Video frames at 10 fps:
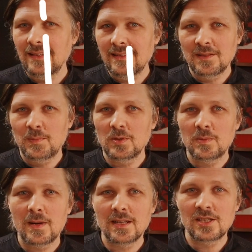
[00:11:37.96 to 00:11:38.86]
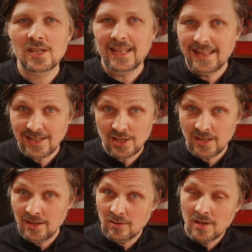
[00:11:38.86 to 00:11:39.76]
I didn't put much
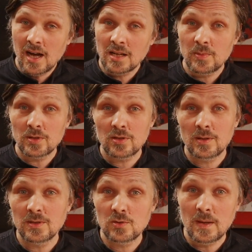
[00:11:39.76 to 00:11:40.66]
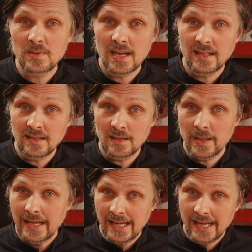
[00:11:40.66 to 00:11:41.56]
attention into Cardboard Robots' website in the
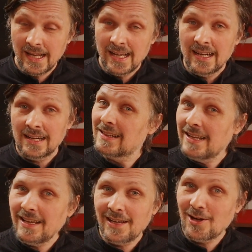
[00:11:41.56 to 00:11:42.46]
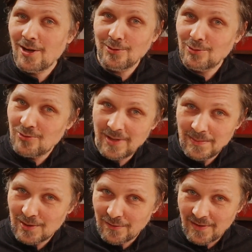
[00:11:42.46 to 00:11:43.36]
beginning, clinging on to
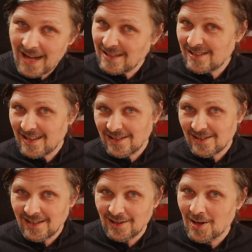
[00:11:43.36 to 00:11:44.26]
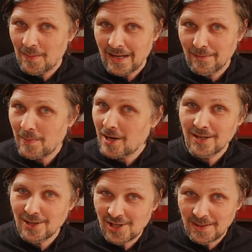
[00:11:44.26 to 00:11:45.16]
dreams of AdSense income and
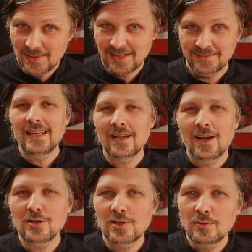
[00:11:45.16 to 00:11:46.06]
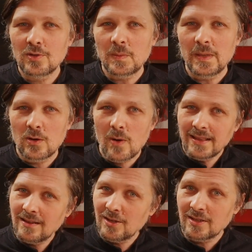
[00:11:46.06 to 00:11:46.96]
partnerships. It also took me
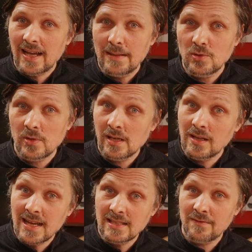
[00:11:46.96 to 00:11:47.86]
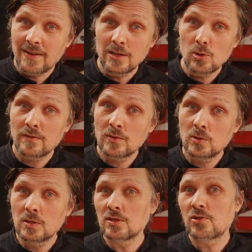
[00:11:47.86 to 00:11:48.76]
quite a long time to realize the value of
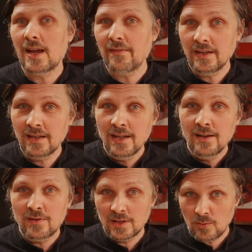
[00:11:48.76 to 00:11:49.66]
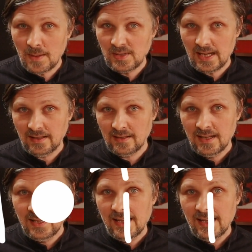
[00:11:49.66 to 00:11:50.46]
Google traffic for the website.